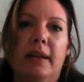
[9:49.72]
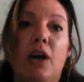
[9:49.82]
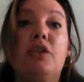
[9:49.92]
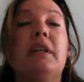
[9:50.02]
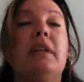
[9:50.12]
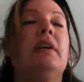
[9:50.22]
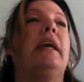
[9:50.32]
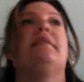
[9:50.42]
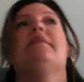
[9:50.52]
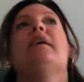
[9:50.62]
Oh, do you know?
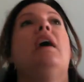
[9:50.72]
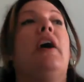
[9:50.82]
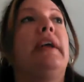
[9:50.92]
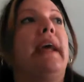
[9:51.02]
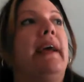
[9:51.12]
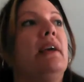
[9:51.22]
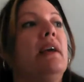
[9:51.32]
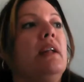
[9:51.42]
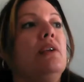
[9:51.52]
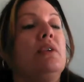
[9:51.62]
Yes. Okay.
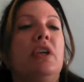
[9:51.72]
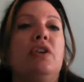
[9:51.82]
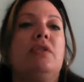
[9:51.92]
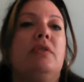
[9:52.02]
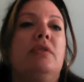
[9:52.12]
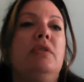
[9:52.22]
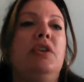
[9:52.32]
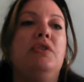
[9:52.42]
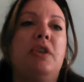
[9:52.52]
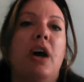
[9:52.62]
Look, you
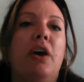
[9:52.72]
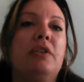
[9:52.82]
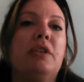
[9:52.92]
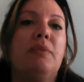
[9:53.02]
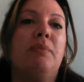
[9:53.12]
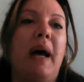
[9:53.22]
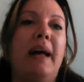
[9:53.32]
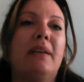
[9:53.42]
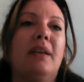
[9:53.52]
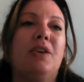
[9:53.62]
You don't,
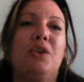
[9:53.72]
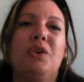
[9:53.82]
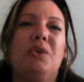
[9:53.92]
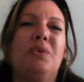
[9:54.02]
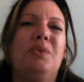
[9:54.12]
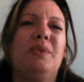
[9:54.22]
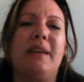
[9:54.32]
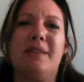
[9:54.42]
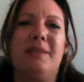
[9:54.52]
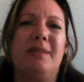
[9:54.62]
but Google
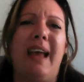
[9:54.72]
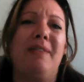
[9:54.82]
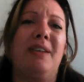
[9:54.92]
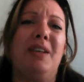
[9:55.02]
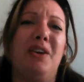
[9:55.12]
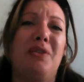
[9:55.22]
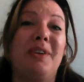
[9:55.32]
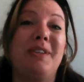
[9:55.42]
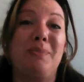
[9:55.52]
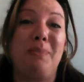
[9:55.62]
doesn't have a lot of
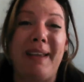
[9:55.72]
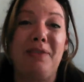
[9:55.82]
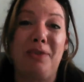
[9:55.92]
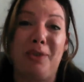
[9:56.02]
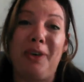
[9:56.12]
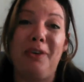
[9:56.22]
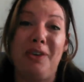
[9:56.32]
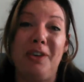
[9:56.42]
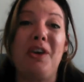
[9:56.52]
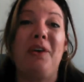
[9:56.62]
respect for you if
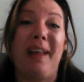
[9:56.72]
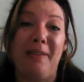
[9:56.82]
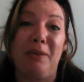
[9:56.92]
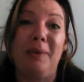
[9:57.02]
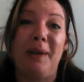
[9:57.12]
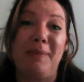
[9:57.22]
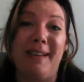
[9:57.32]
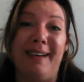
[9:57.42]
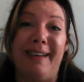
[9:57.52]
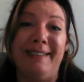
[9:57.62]
you don't have a website.